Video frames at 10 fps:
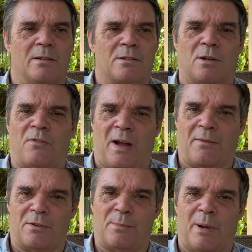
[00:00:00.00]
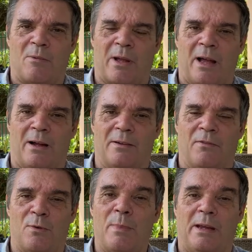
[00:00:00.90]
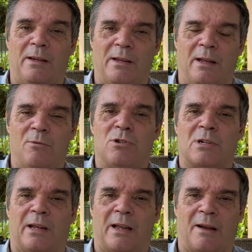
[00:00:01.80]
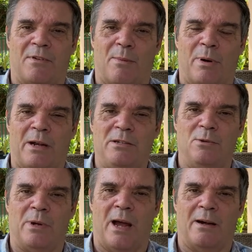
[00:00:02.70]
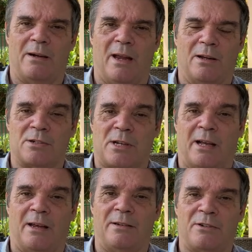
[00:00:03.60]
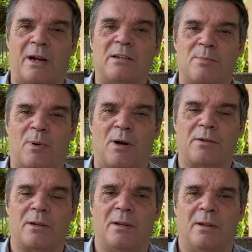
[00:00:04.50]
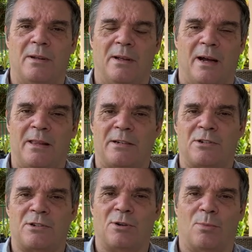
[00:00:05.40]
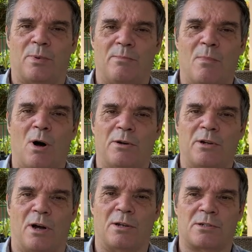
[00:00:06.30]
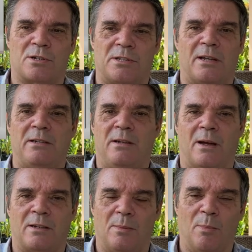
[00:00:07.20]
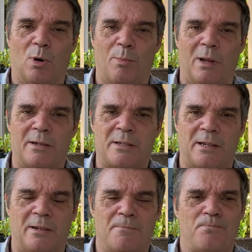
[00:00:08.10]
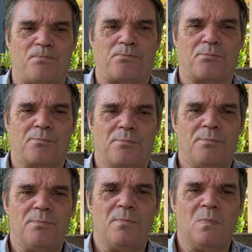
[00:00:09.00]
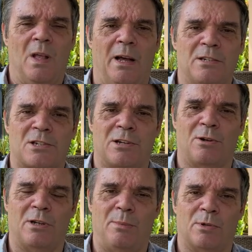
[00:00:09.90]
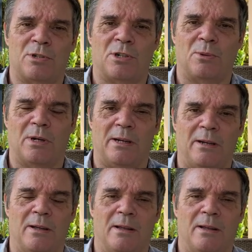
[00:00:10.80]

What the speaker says: So a £500 car, for me, it was just like having a brand new car again because I had transport. And that just opened more doors because then you had your mobility. And slowly but surely,